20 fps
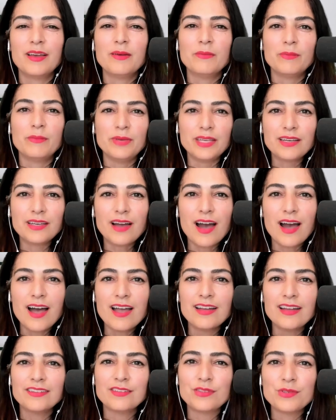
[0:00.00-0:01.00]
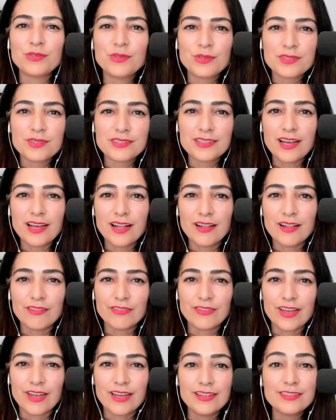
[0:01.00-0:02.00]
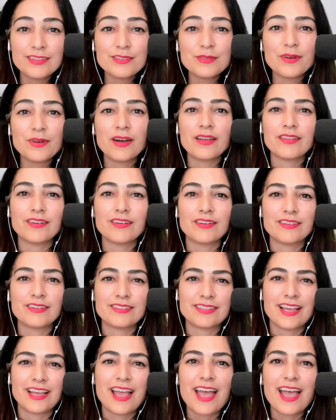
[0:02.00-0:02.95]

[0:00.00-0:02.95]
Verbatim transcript: Be kind to yourself and to others,